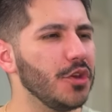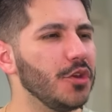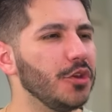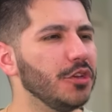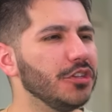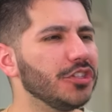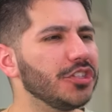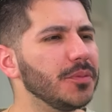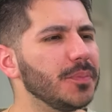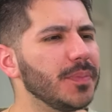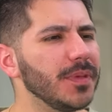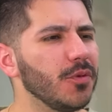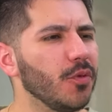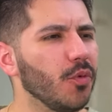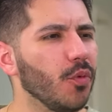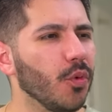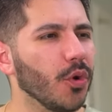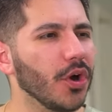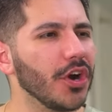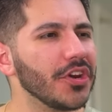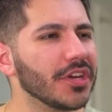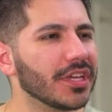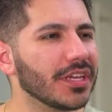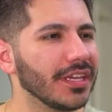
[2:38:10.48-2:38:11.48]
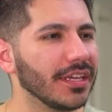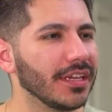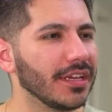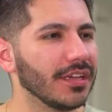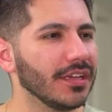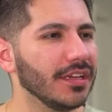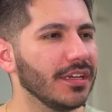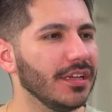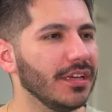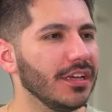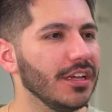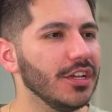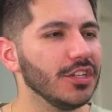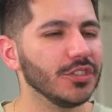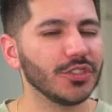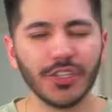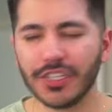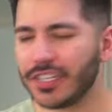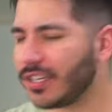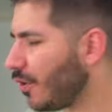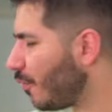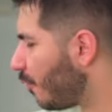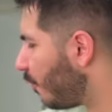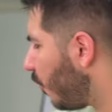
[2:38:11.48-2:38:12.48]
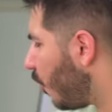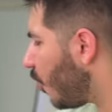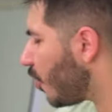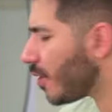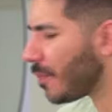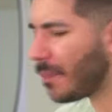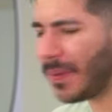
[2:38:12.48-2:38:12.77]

You should be working so you can afford to